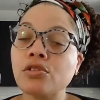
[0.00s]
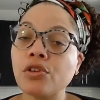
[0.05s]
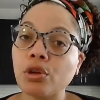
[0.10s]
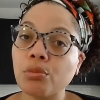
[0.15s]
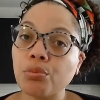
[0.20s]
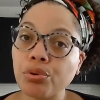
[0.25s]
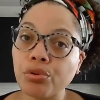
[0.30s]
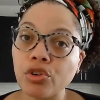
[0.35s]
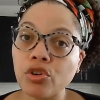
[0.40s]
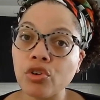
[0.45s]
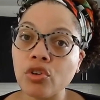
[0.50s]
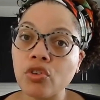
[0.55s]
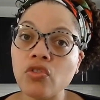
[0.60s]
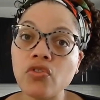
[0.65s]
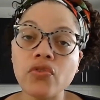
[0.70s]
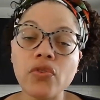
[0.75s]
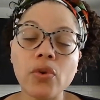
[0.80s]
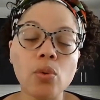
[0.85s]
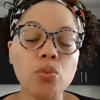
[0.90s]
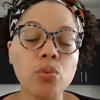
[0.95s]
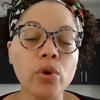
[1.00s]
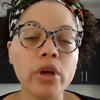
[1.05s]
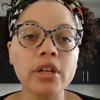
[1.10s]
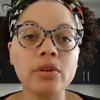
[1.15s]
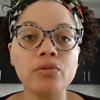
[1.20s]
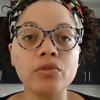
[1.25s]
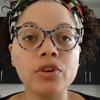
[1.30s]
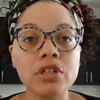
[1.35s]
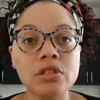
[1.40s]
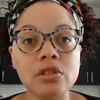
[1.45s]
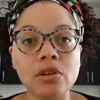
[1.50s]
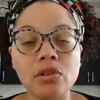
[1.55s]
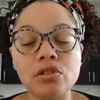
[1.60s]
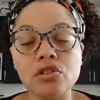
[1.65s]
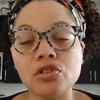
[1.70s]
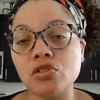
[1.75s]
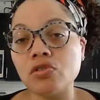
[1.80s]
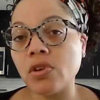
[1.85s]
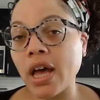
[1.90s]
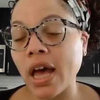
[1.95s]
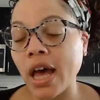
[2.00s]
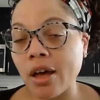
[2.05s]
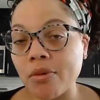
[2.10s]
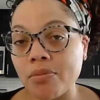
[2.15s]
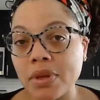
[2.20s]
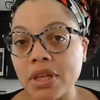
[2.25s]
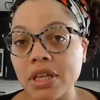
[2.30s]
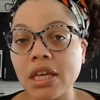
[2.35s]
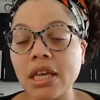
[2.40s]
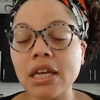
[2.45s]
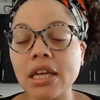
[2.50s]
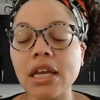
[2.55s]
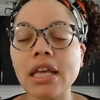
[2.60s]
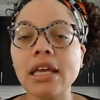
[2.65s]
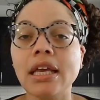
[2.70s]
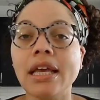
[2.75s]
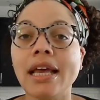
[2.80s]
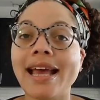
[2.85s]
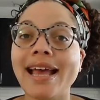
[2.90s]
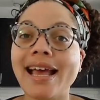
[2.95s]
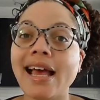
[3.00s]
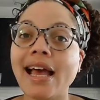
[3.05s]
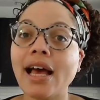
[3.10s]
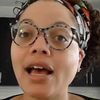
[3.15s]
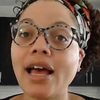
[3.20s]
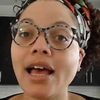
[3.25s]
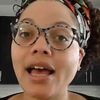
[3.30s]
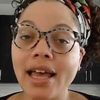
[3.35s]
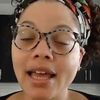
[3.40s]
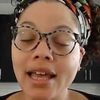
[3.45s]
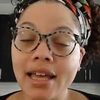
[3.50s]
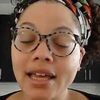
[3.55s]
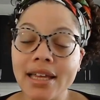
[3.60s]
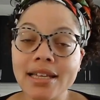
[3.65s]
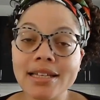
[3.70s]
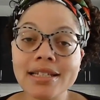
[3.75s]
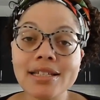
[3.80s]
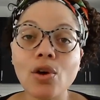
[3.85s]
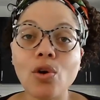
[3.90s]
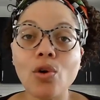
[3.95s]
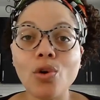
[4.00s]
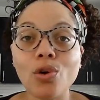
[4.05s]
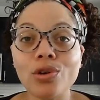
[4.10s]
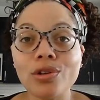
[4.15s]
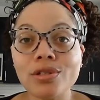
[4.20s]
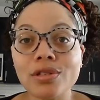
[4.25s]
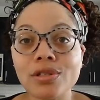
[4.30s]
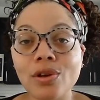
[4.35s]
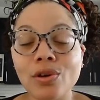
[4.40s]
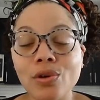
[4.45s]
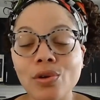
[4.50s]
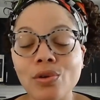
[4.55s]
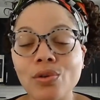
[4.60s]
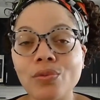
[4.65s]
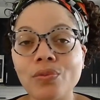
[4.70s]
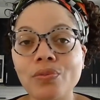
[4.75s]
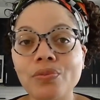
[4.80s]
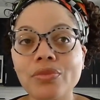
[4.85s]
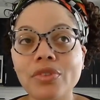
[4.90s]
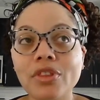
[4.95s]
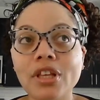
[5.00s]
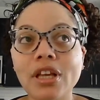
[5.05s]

to improve what results you have been getting, and also